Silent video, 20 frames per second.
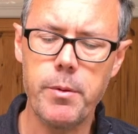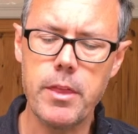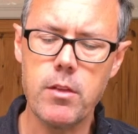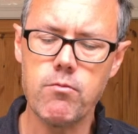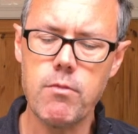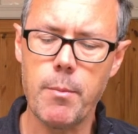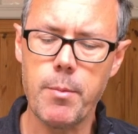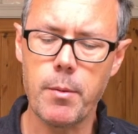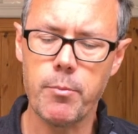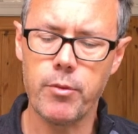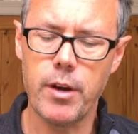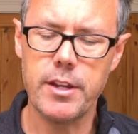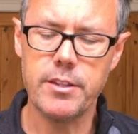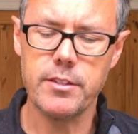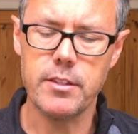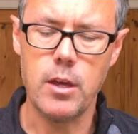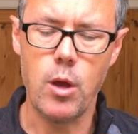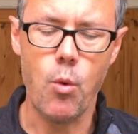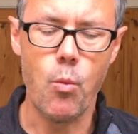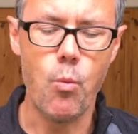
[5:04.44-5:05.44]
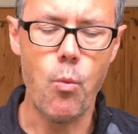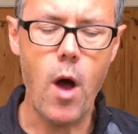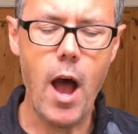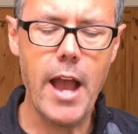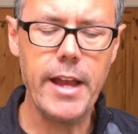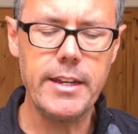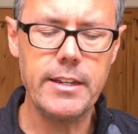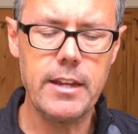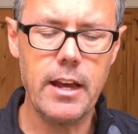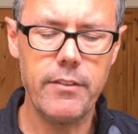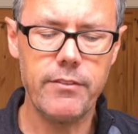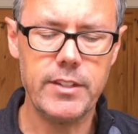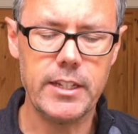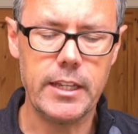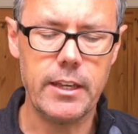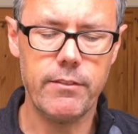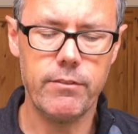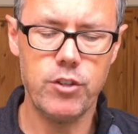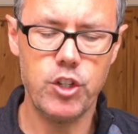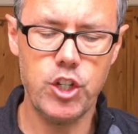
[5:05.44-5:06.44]
the rubber bracelet wide enough to
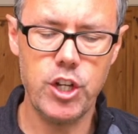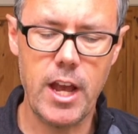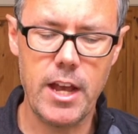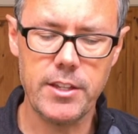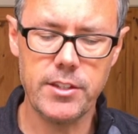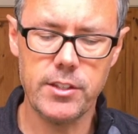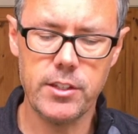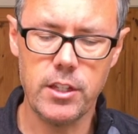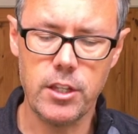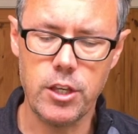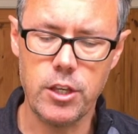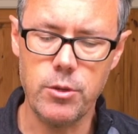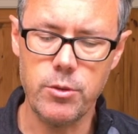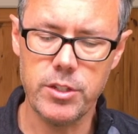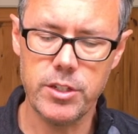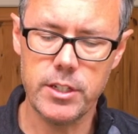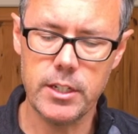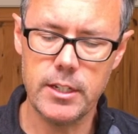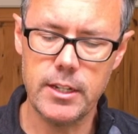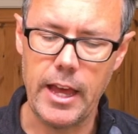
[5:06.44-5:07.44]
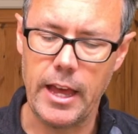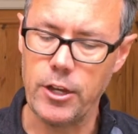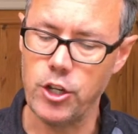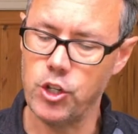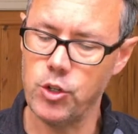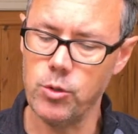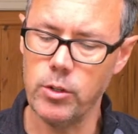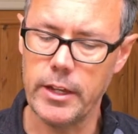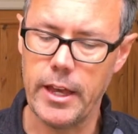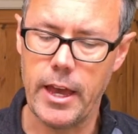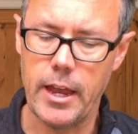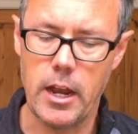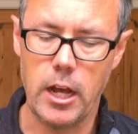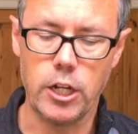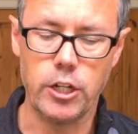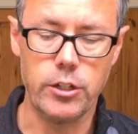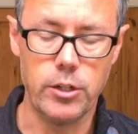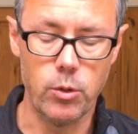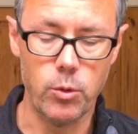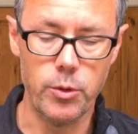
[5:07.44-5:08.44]
give Jess, Houston, and Juliet a
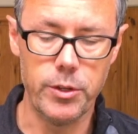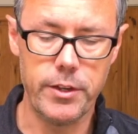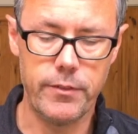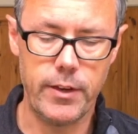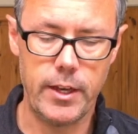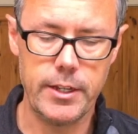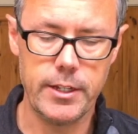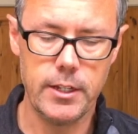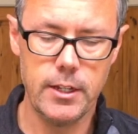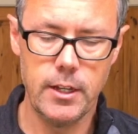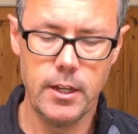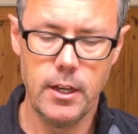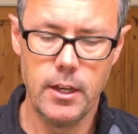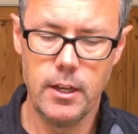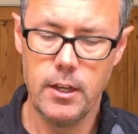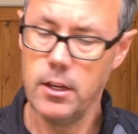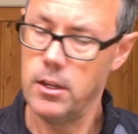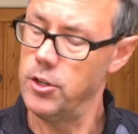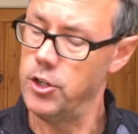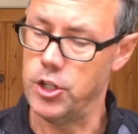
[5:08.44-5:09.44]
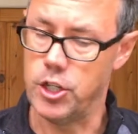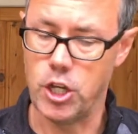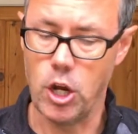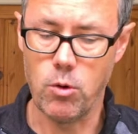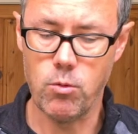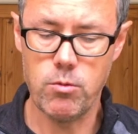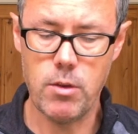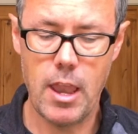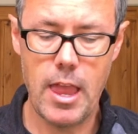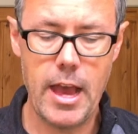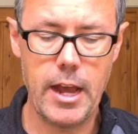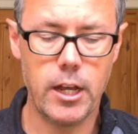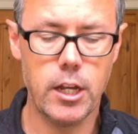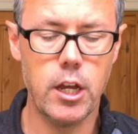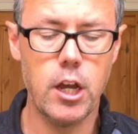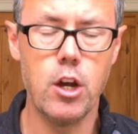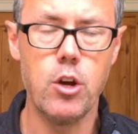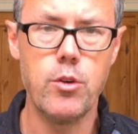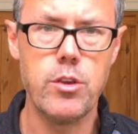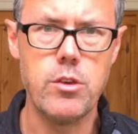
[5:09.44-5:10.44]
good hold of it. "Don't let
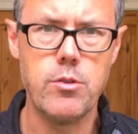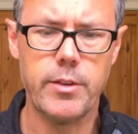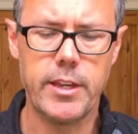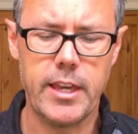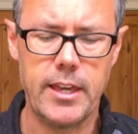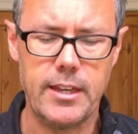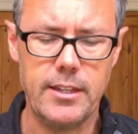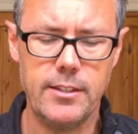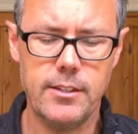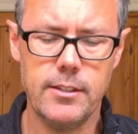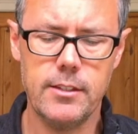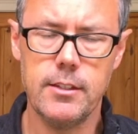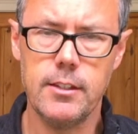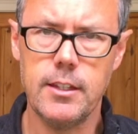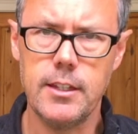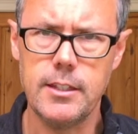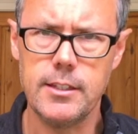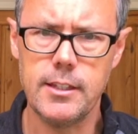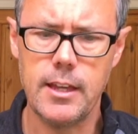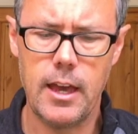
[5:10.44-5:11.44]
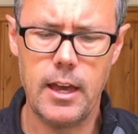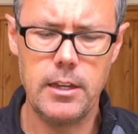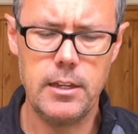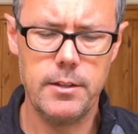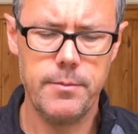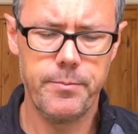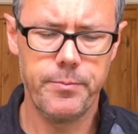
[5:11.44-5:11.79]
go, you kids," he said.